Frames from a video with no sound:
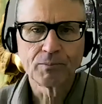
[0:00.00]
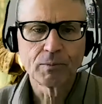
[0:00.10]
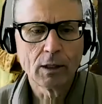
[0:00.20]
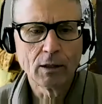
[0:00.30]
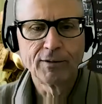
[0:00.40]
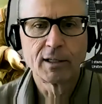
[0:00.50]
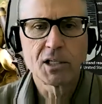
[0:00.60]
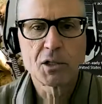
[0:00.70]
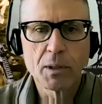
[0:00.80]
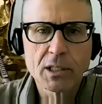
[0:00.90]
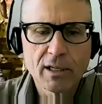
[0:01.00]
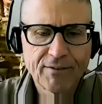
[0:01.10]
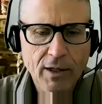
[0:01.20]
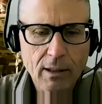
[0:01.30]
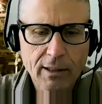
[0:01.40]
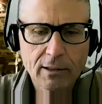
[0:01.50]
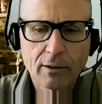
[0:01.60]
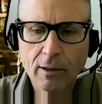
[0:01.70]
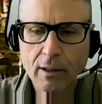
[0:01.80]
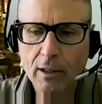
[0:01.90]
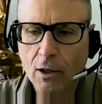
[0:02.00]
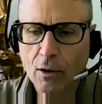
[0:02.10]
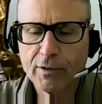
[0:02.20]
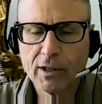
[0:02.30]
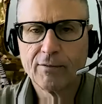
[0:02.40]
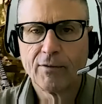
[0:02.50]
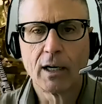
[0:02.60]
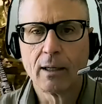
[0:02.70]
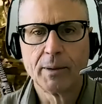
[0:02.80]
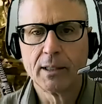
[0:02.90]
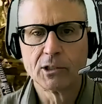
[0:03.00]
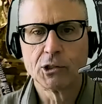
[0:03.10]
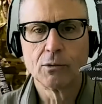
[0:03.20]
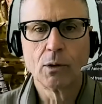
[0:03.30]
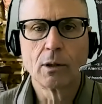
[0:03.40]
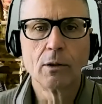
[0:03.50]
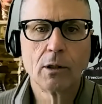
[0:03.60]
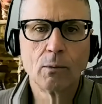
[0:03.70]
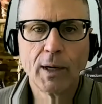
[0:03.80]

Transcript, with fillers: you know, very specifically during the COVID environment, as you alluded,